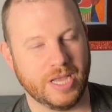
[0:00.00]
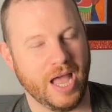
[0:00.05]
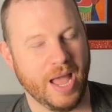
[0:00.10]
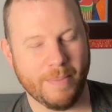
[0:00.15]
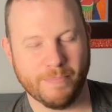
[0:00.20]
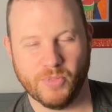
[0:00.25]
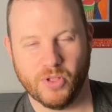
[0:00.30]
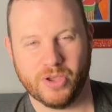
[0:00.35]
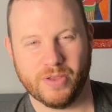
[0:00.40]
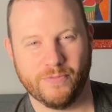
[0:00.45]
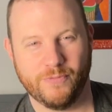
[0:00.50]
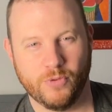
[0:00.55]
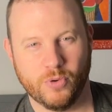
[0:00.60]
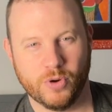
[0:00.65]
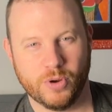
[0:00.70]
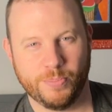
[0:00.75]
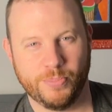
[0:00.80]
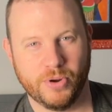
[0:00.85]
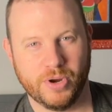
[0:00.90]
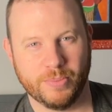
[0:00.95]
I'm looking forward
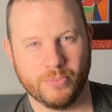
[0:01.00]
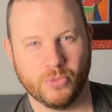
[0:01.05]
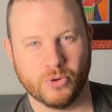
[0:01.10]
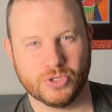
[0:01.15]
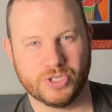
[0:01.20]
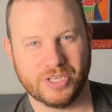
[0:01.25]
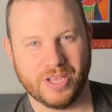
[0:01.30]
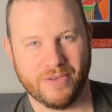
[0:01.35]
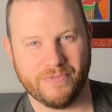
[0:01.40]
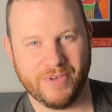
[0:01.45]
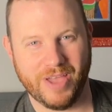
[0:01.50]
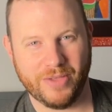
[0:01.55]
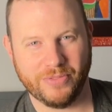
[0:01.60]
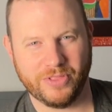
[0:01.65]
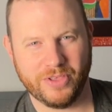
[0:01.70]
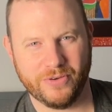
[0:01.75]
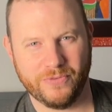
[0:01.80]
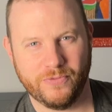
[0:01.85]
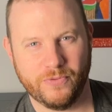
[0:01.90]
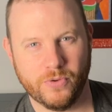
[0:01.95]
to putting more stuff out
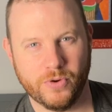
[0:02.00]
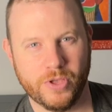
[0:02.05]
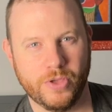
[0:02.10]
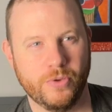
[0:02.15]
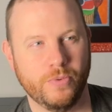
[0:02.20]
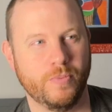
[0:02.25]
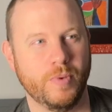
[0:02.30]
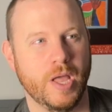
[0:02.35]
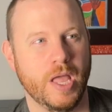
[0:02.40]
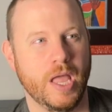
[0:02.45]
there for you.